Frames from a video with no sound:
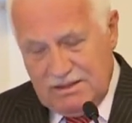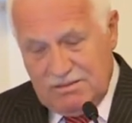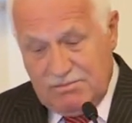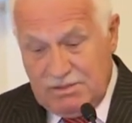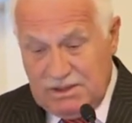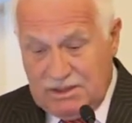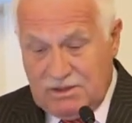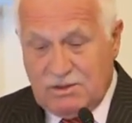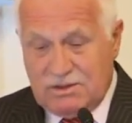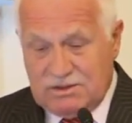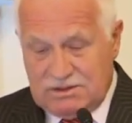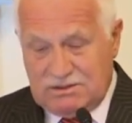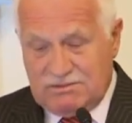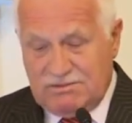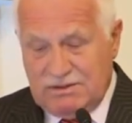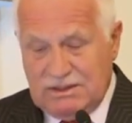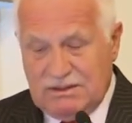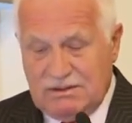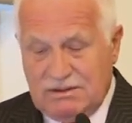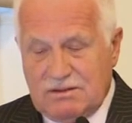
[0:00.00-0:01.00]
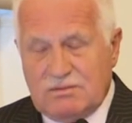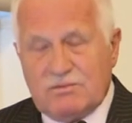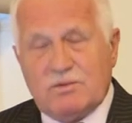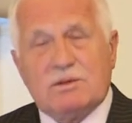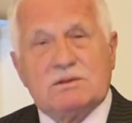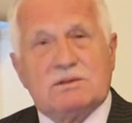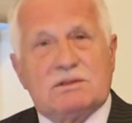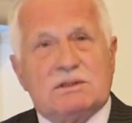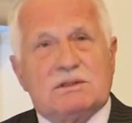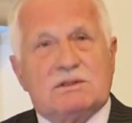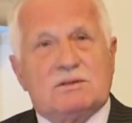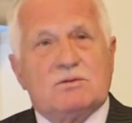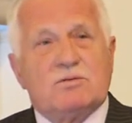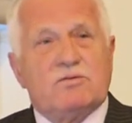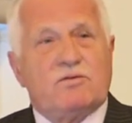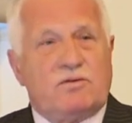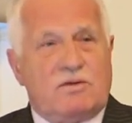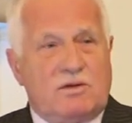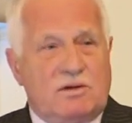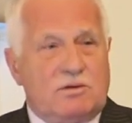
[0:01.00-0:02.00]
because we wanted to
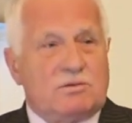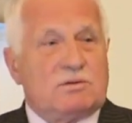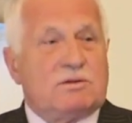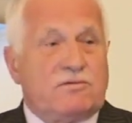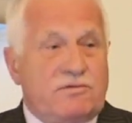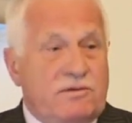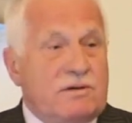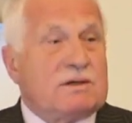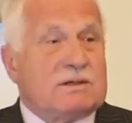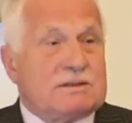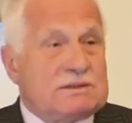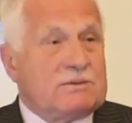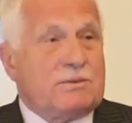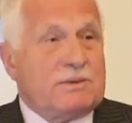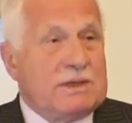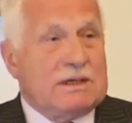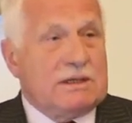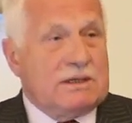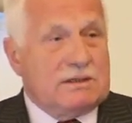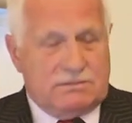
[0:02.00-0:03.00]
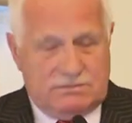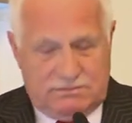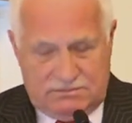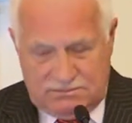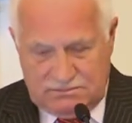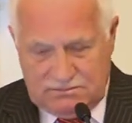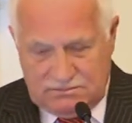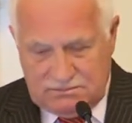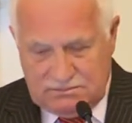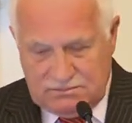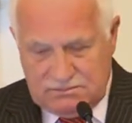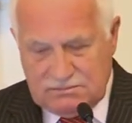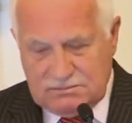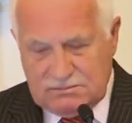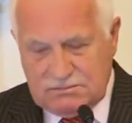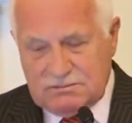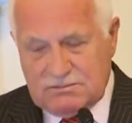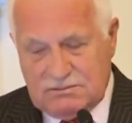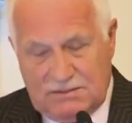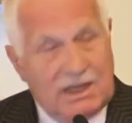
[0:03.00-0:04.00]
follow the first way,
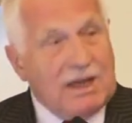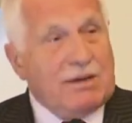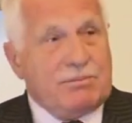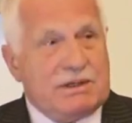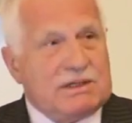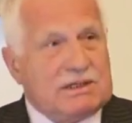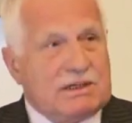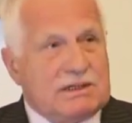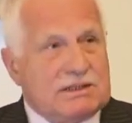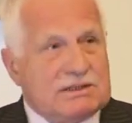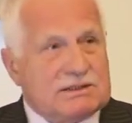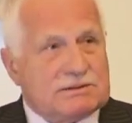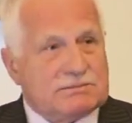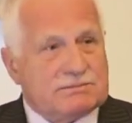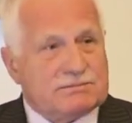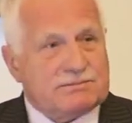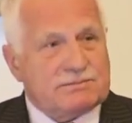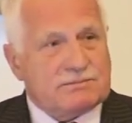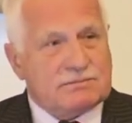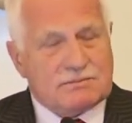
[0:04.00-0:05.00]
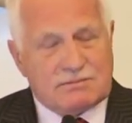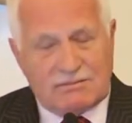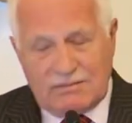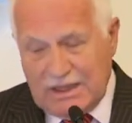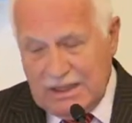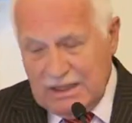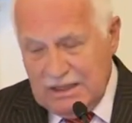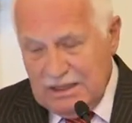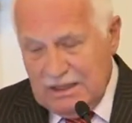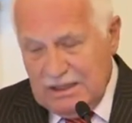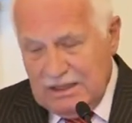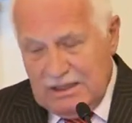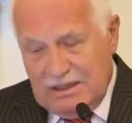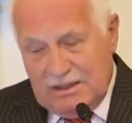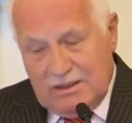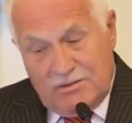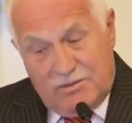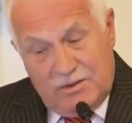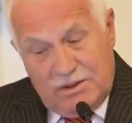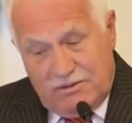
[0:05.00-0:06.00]
capitalism,
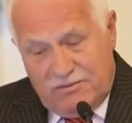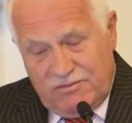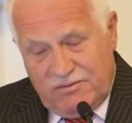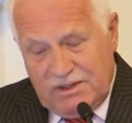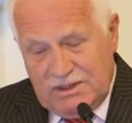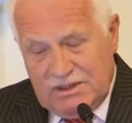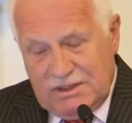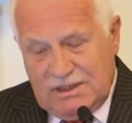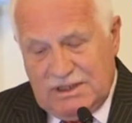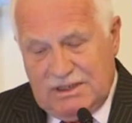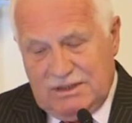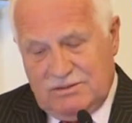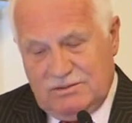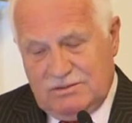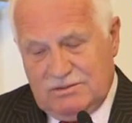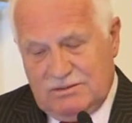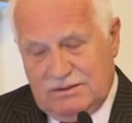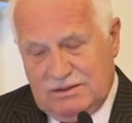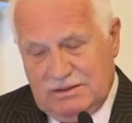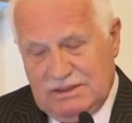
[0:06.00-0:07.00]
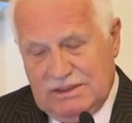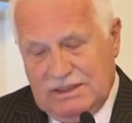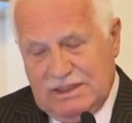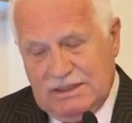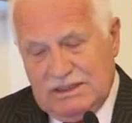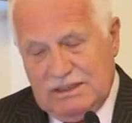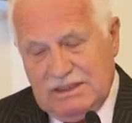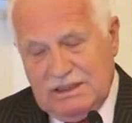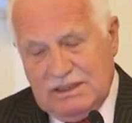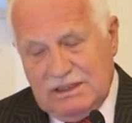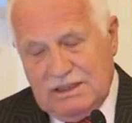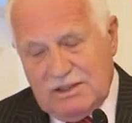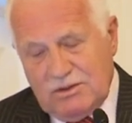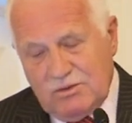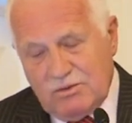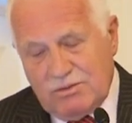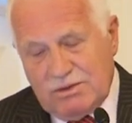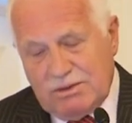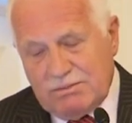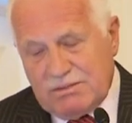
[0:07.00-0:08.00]
we feel now that the
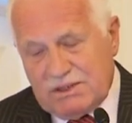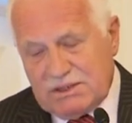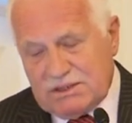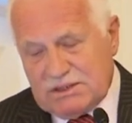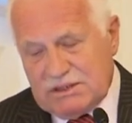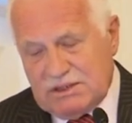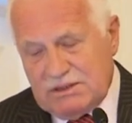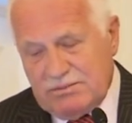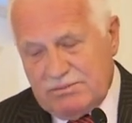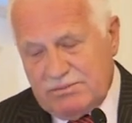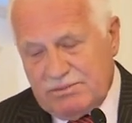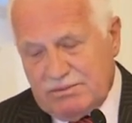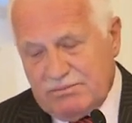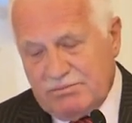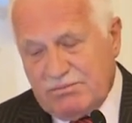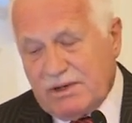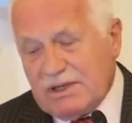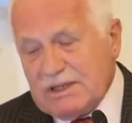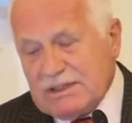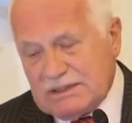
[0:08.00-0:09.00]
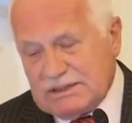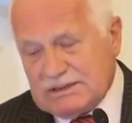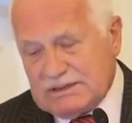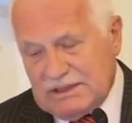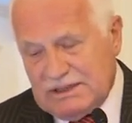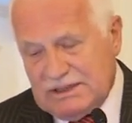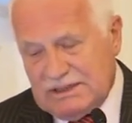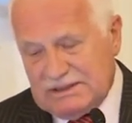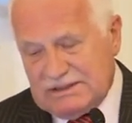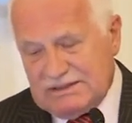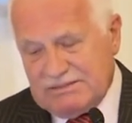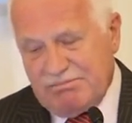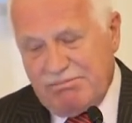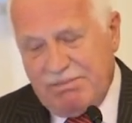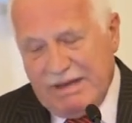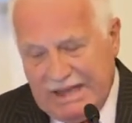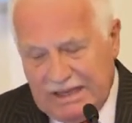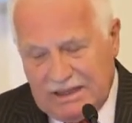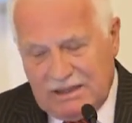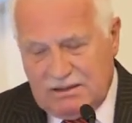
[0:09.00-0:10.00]
EU membership brings us
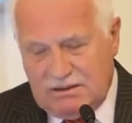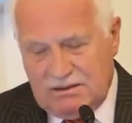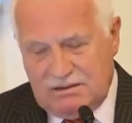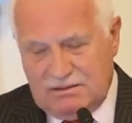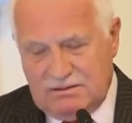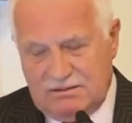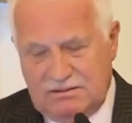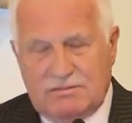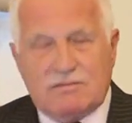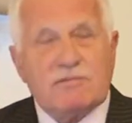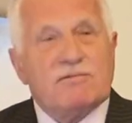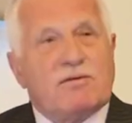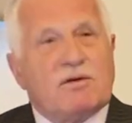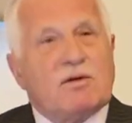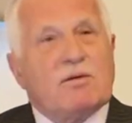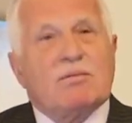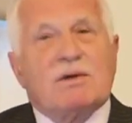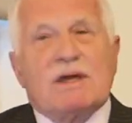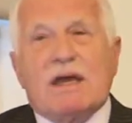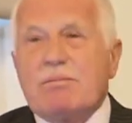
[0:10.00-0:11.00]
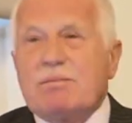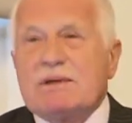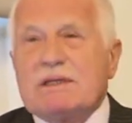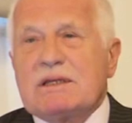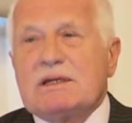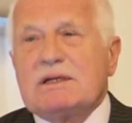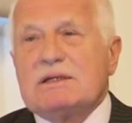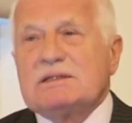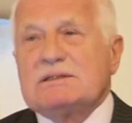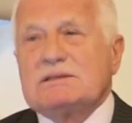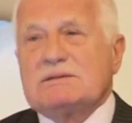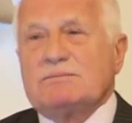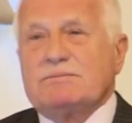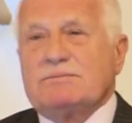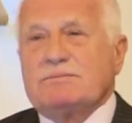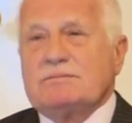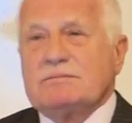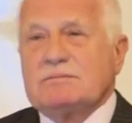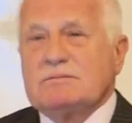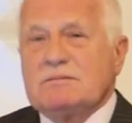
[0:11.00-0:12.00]
back from
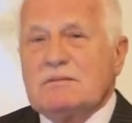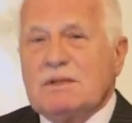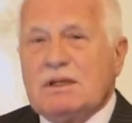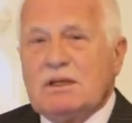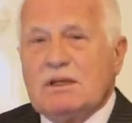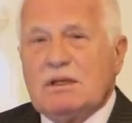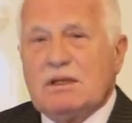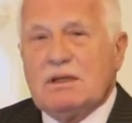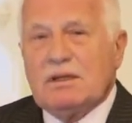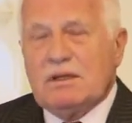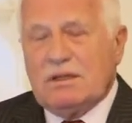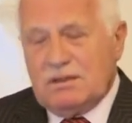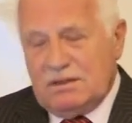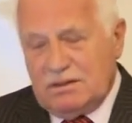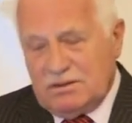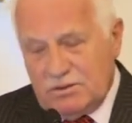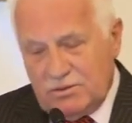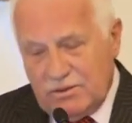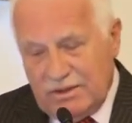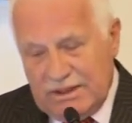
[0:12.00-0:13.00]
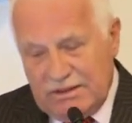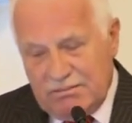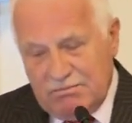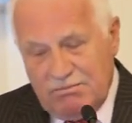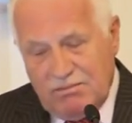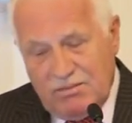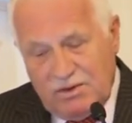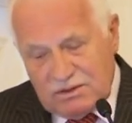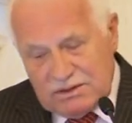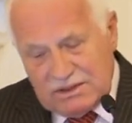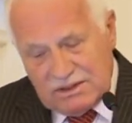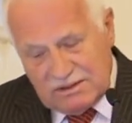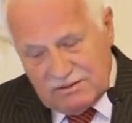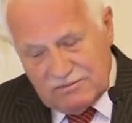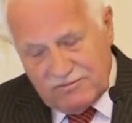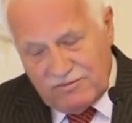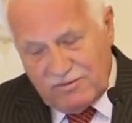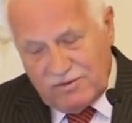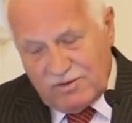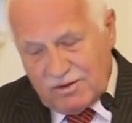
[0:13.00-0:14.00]
capitalism to a
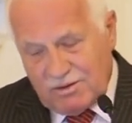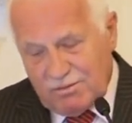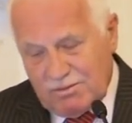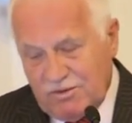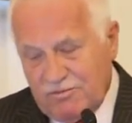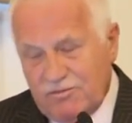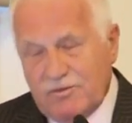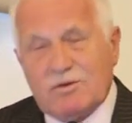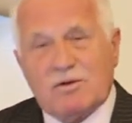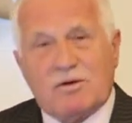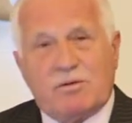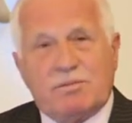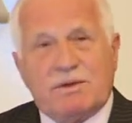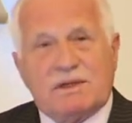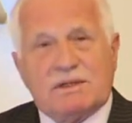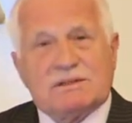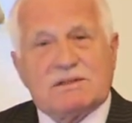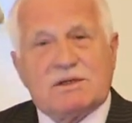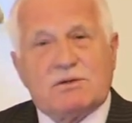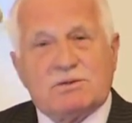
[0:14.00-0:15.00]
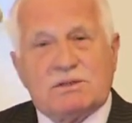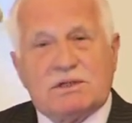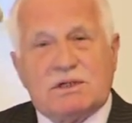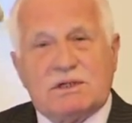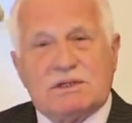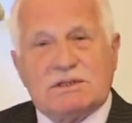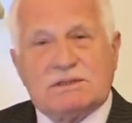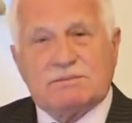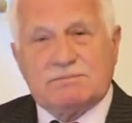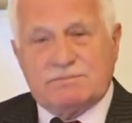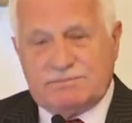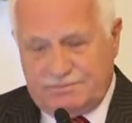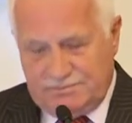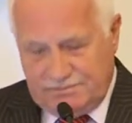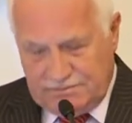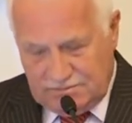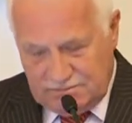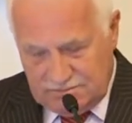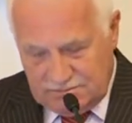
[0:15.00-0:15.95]
modern form of European socialism,